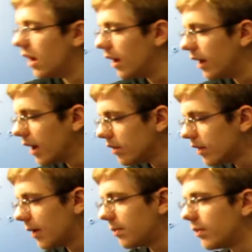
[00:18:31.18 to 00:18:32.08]
Next
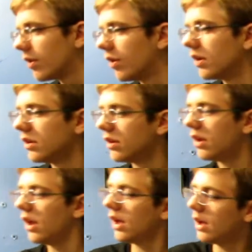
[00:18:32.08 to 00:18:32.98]
up, we're going to
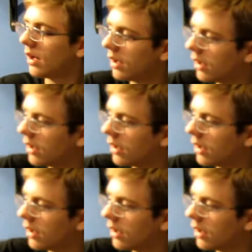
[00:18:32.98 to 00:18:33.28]
take...